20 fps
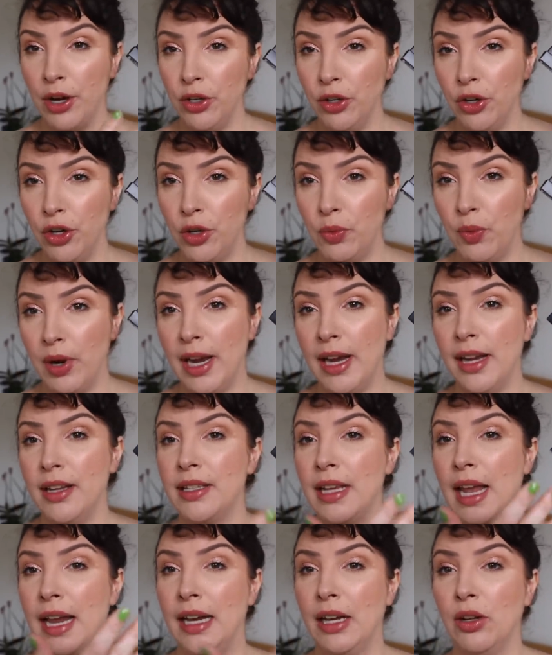nude
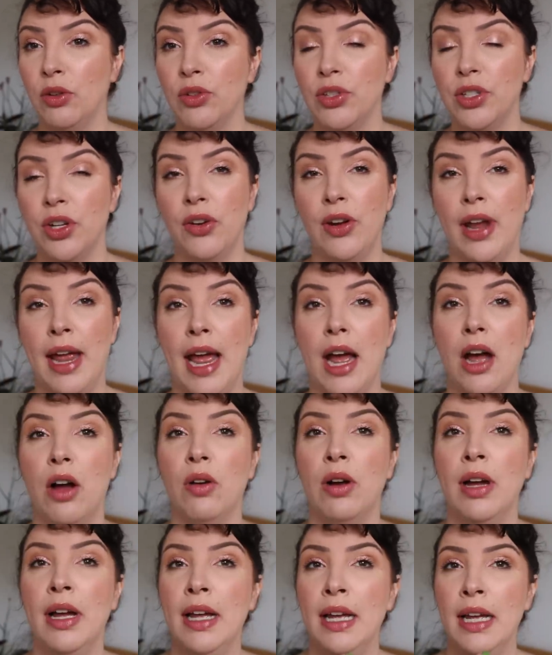wears and also
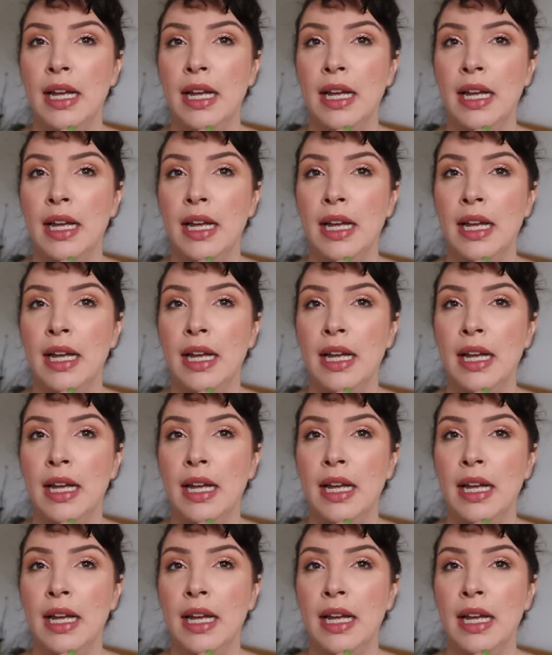how